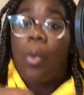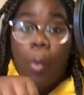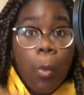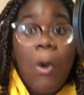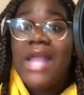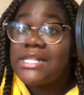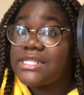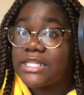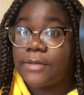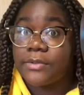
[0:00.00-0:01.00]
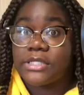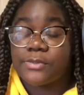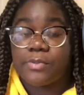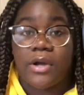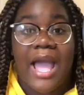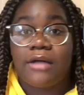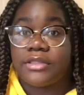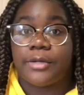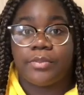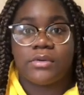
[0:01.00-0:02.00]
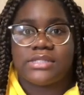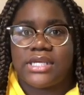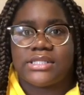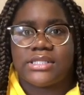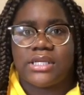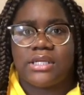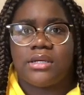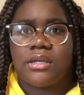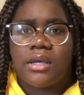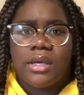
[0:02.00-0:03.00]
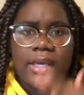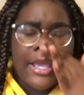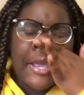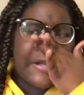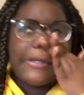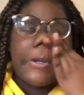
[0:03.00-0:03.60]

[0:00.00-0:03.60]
white celebrities out there protesting. And